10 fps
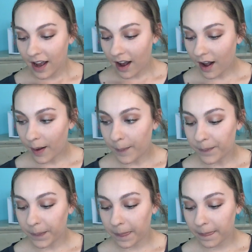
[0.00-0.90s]

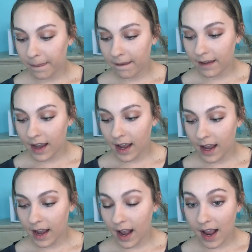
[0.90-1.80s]
And
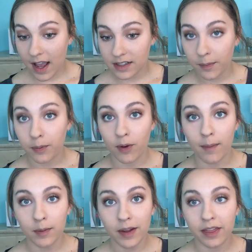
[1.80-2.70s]
the
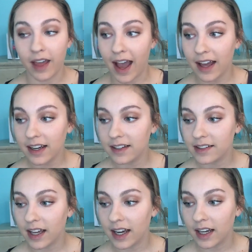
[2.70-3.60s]
problem with that is,
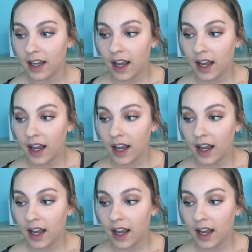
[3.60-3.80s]
like,